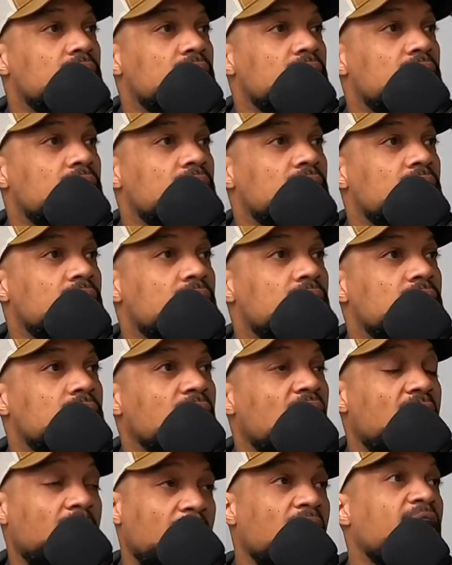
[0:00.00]
Um,
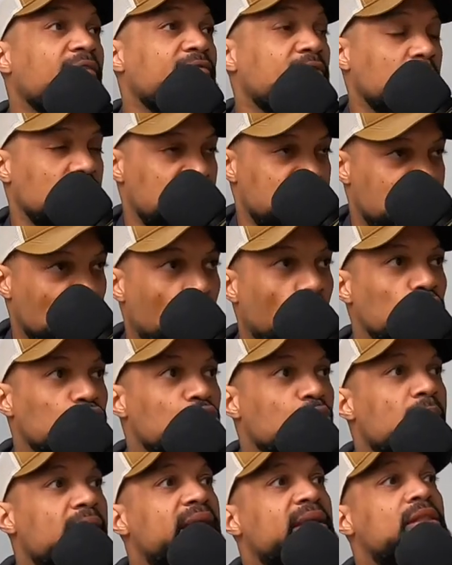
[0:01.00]
I, have uh, the
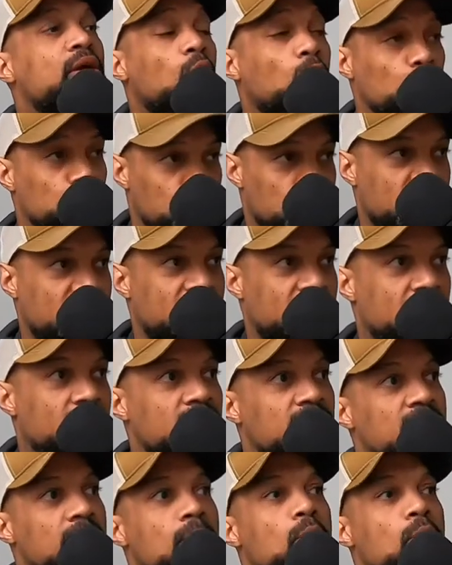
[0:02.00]
older I the older I get,